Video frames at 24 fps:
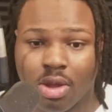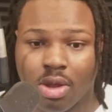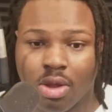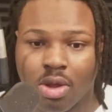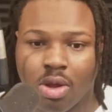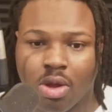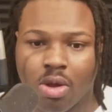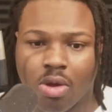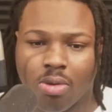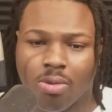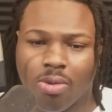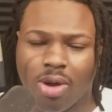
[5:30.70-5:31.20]

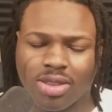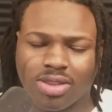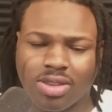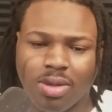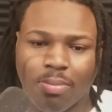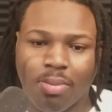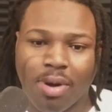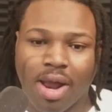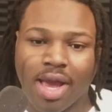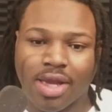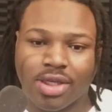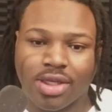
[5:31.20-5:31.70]
Once
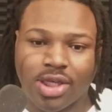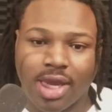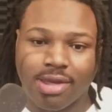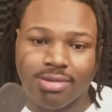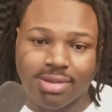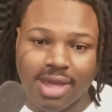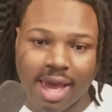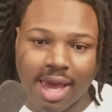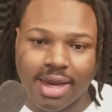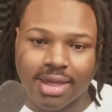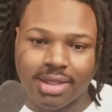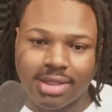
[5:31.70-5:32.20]
LeBron James
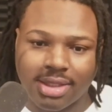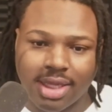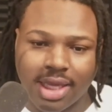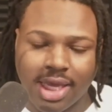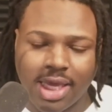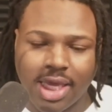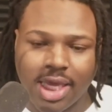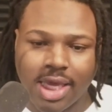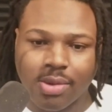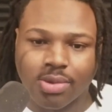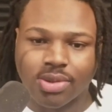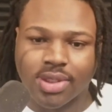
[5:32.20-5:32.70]
got a team,
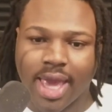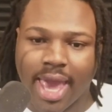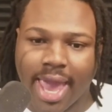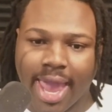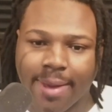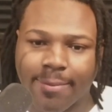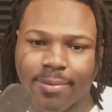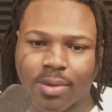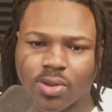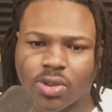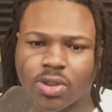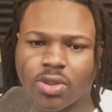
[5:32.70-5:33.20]
he was
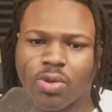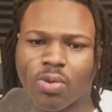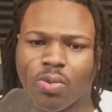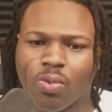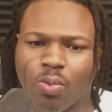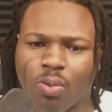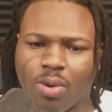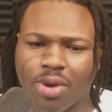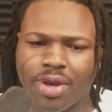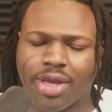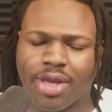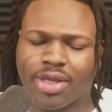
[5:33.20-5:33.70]
able to
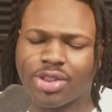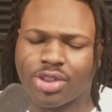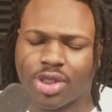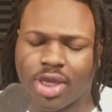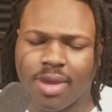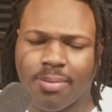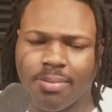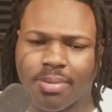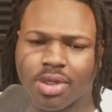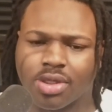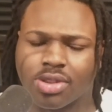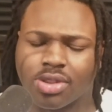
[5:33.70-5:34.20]
win a
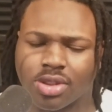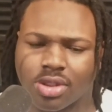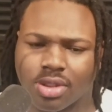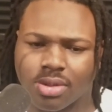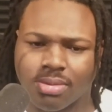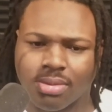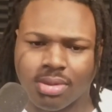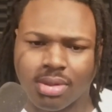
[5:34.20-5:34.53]
championship.